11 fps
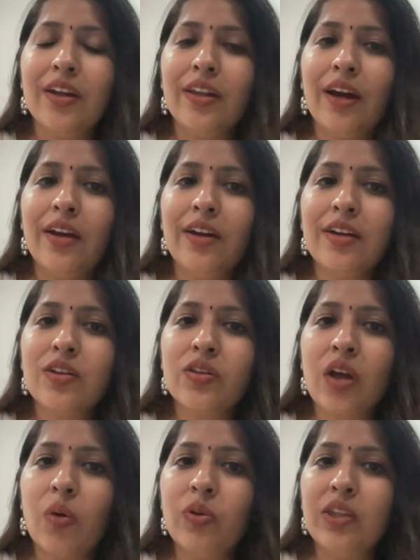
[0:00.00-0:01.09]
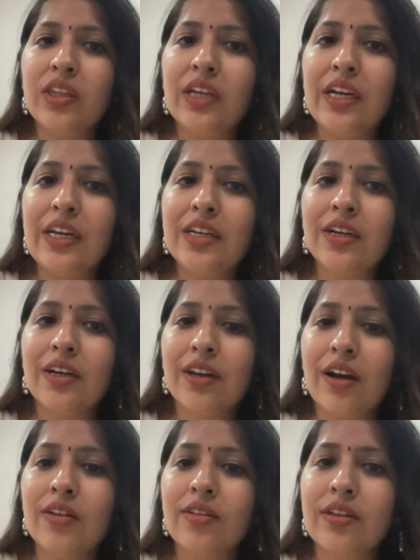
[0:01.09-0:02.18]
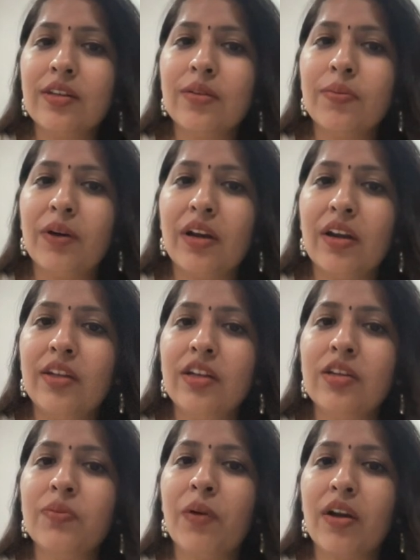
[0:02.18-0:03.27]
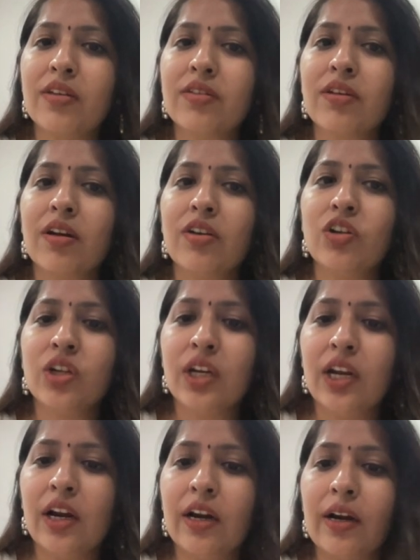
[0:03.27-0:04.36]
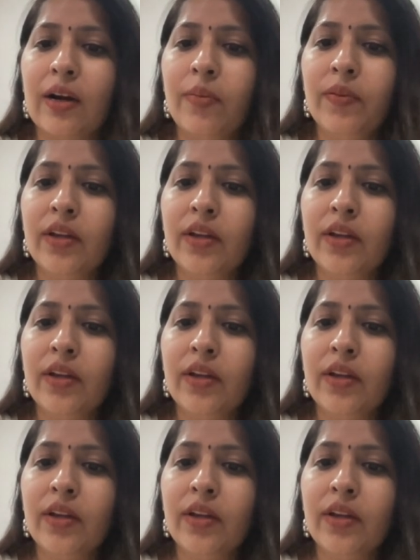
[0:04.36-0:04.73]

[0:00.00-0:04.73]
Then it is South Asian dance. This is Bangladesh, Pakistan, Sri Lanka.